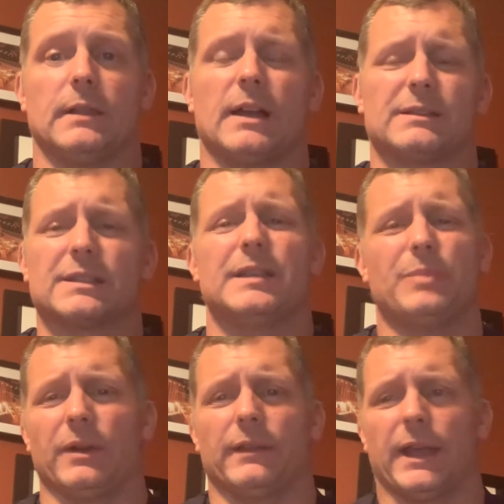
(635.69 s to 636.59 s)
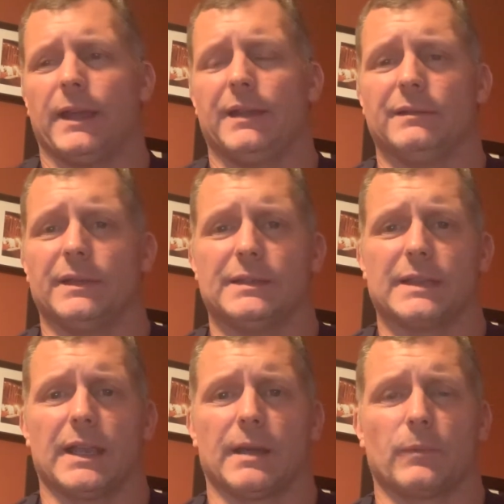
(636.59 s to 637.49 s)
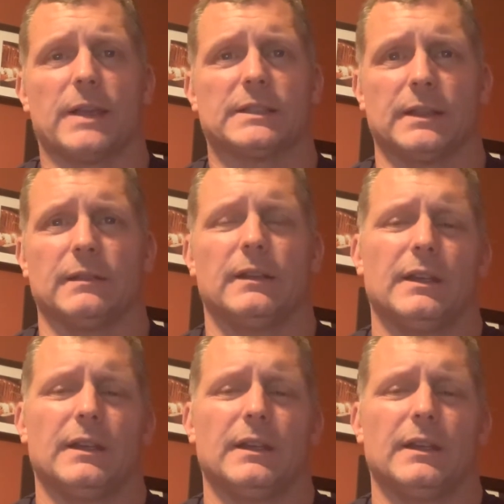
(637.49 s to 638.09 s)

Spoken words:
not sleep all day and saying I'm rested.